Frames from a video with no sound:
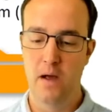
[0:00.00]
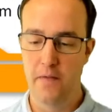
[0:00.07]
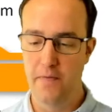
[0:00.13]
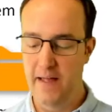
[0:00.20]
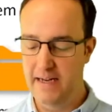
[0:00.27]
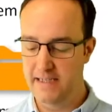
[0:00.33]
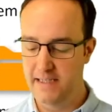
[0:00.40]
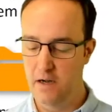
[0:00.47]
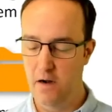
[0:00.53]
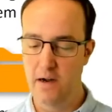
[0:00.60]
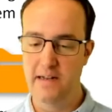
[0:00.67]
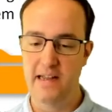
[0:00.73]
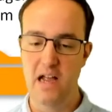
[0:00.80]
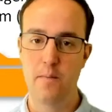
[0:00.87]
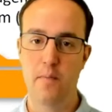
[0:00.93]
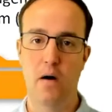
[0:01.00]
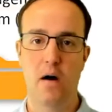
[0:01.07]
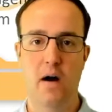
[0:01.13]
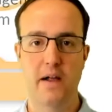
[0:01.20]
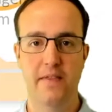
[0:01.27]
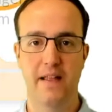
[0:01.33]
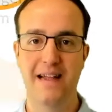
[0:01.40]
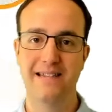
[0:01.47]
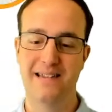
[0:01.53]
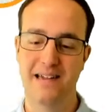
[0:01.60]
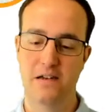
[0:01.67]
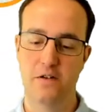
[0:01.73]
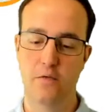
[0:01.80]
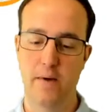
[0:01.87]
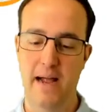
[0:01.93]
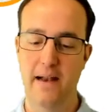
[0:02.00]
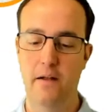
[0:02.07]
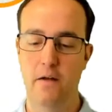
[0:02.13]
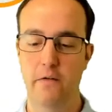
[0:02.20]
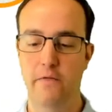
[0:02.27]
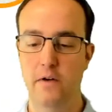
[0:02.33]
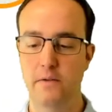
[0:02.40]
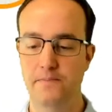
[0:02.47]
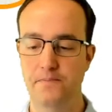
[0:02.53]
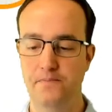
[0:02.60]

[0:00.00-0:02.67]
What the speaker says: And that's the idea behind that digital handover.